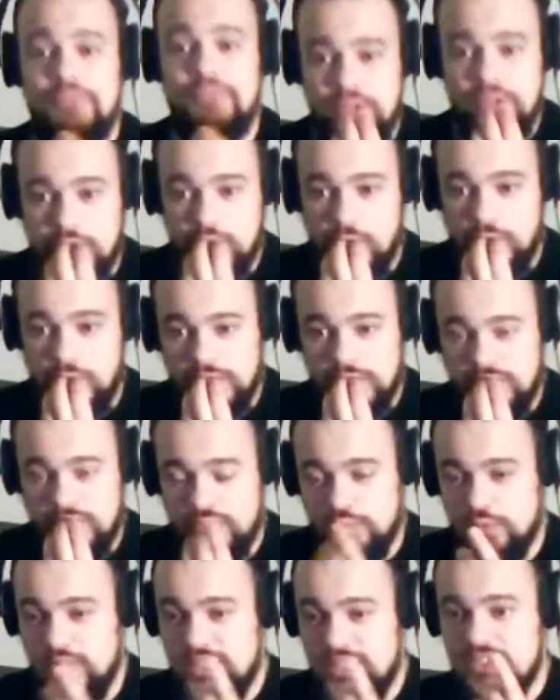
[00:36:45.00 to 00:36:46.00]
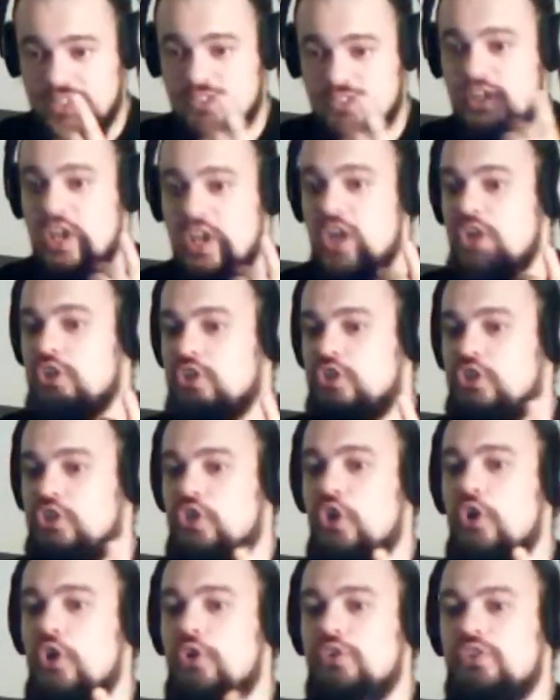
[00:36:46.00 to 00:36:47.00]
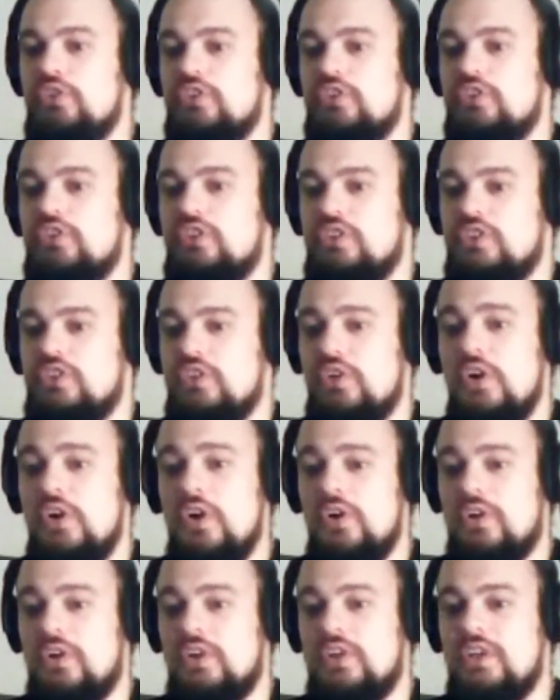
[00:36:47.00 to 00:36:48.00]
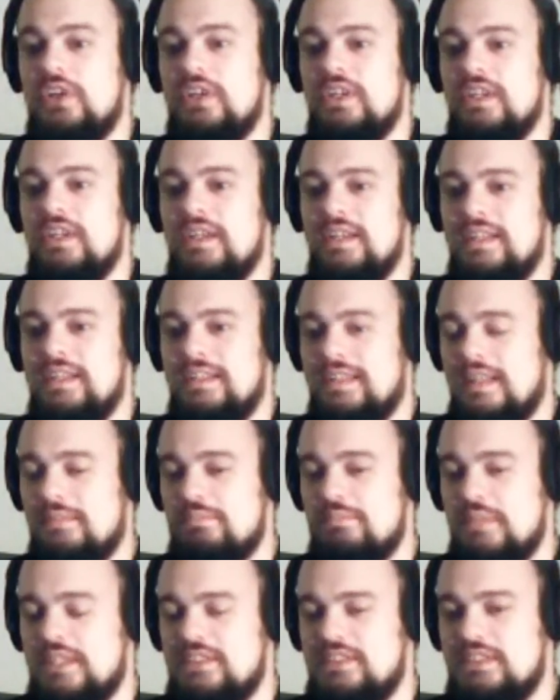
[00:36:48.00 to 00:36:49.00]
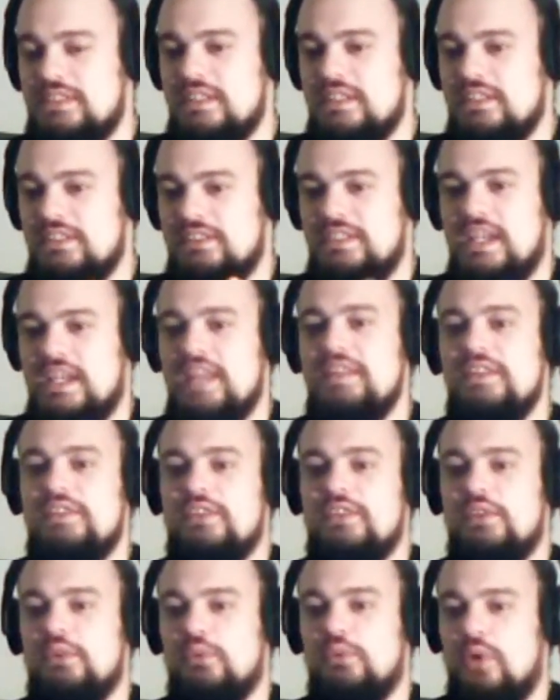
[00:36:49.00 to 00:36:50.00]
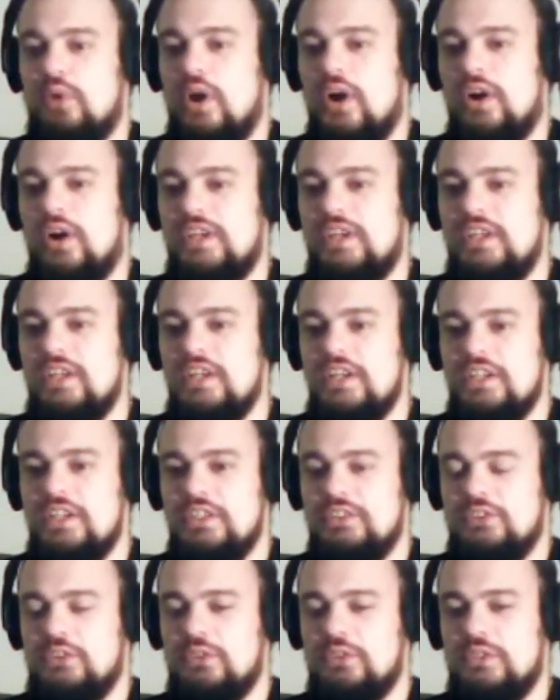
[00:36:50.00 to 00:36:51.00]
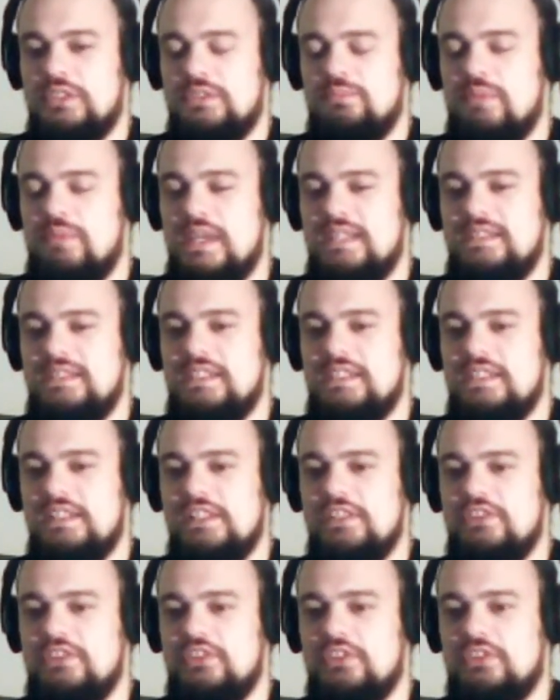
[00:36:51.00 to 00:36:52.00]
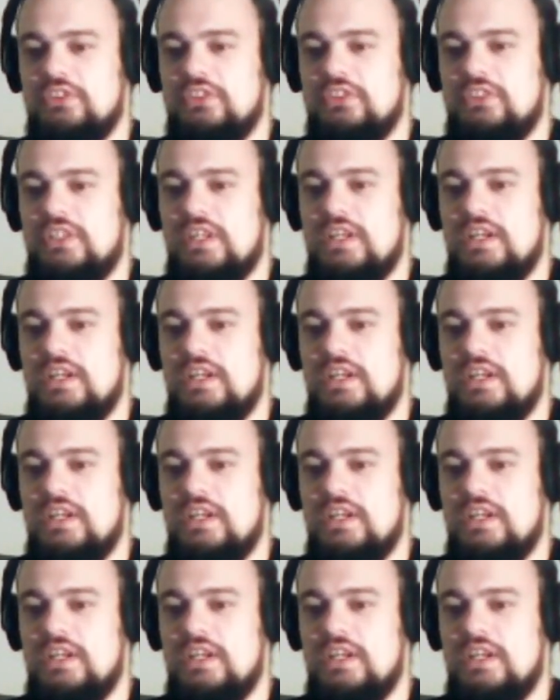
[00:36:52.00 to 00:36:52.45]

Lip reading: something you call in Swedish könsrock. That means genital rock. So it's basically just